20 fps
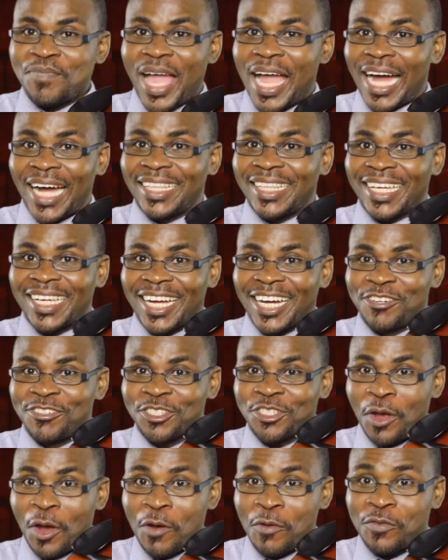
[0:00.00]
At the
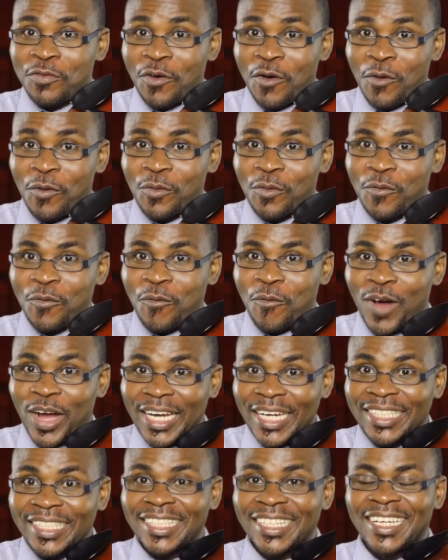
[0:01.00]
count of 4.
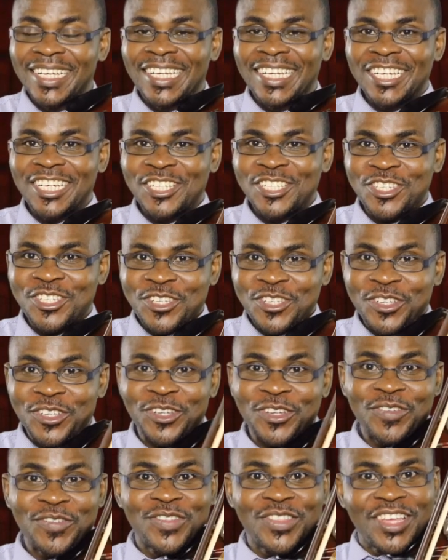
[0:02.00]
1,
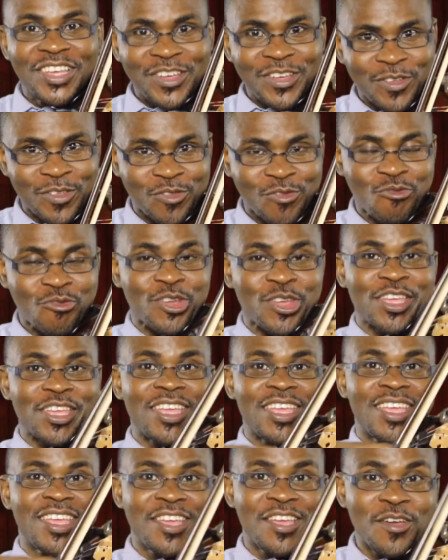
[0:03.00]
2,
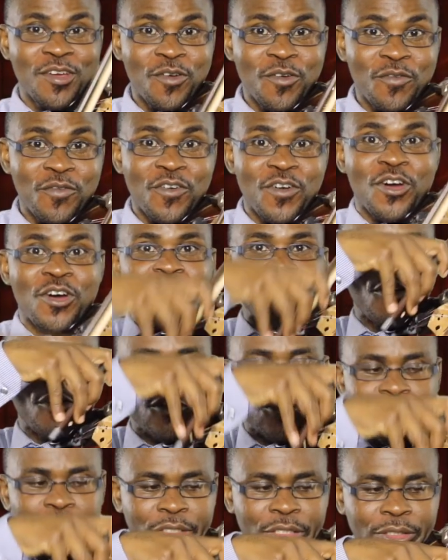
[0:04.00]
3,
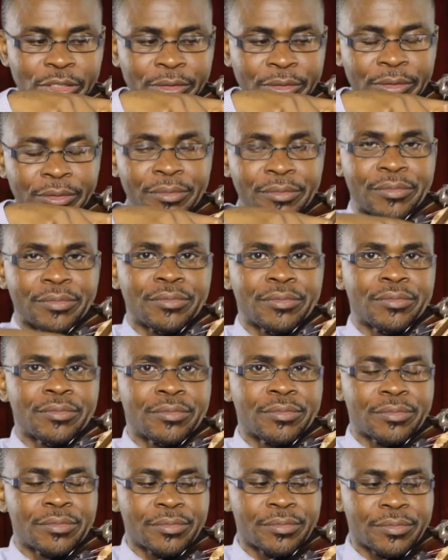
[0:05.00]
4.
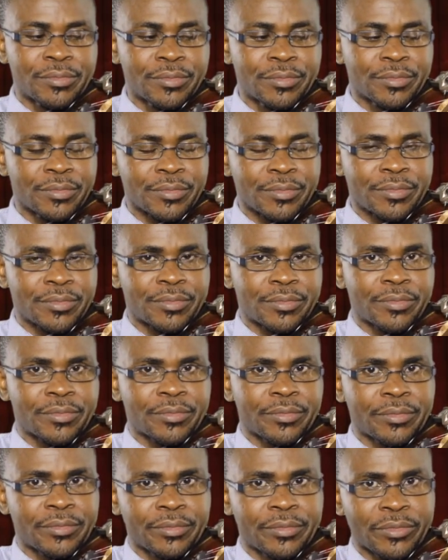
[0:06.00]

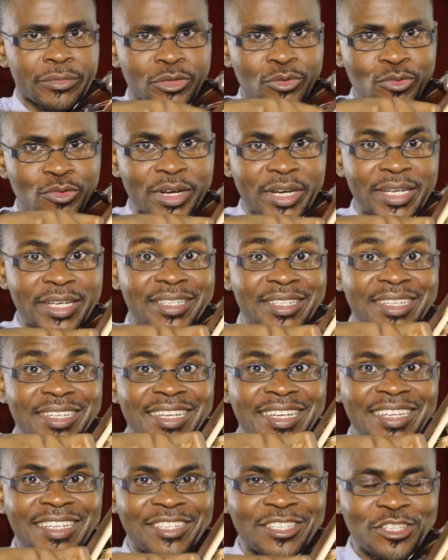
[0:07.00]

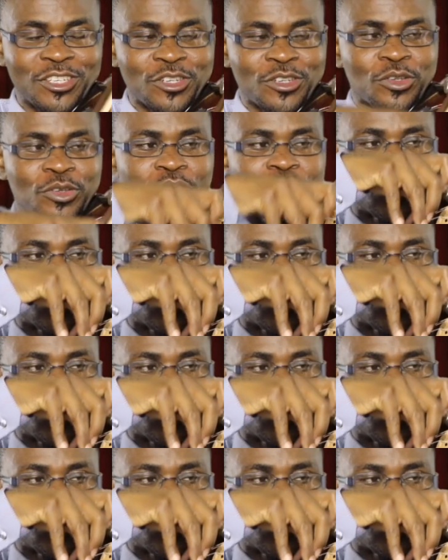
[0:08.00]
1, 2.